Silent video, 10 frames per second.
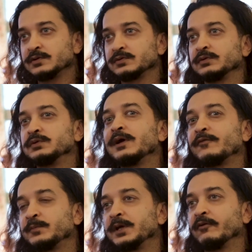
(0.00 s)
So you
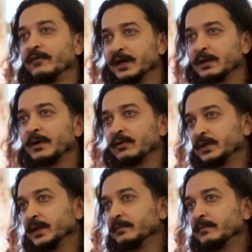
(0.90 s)
have to be aware
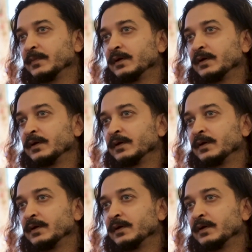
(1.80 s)
about them.